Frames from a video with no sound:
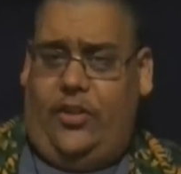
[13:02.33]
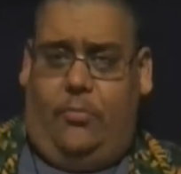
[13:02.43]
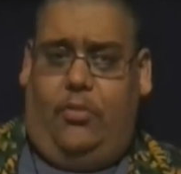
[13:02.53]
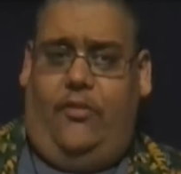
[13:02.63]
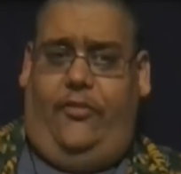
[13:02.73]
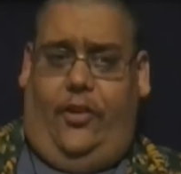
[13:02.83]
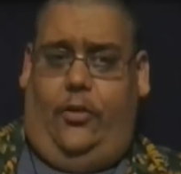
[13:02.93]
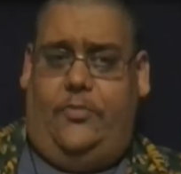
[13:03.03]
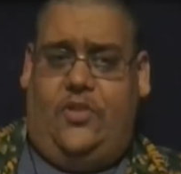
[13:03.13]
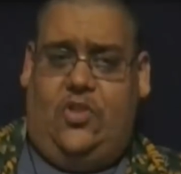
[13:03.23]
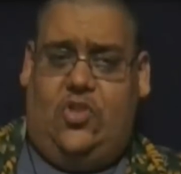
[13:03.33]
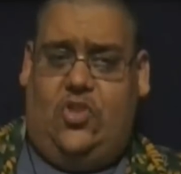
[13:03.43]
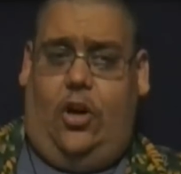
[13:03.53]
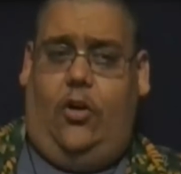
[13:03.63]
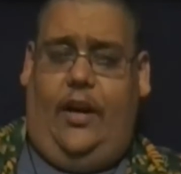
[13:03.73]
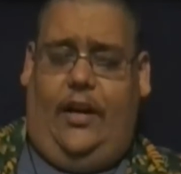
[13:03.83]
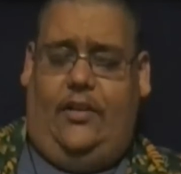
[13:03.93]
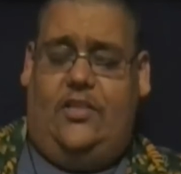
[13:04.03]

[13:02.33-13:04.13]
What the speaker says: number of films starring